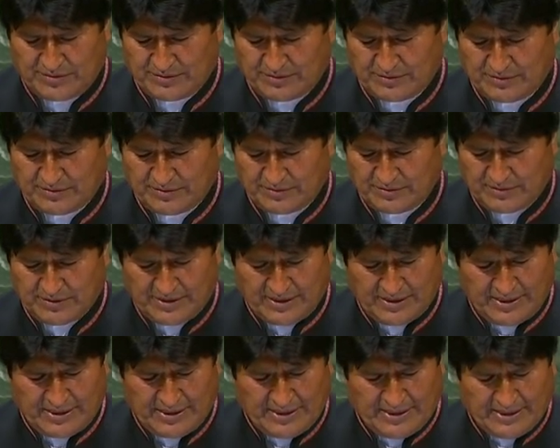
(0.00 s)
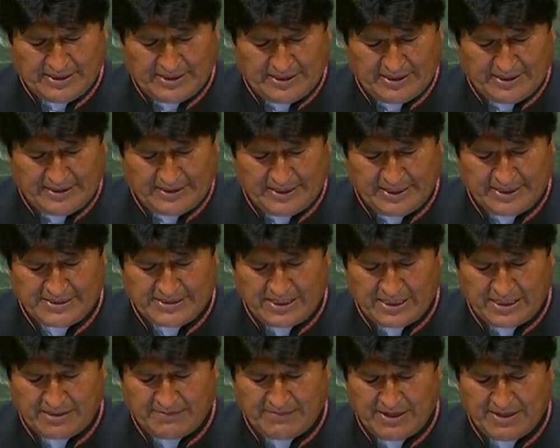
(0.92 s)
we set forth
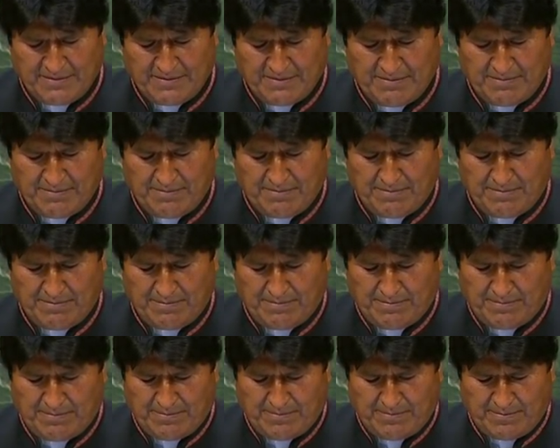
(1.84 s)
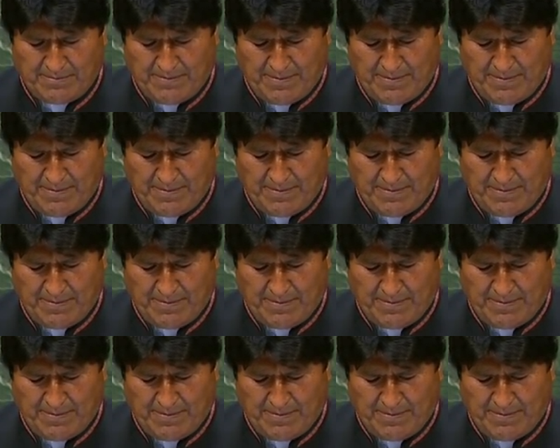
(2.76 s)
clear purposes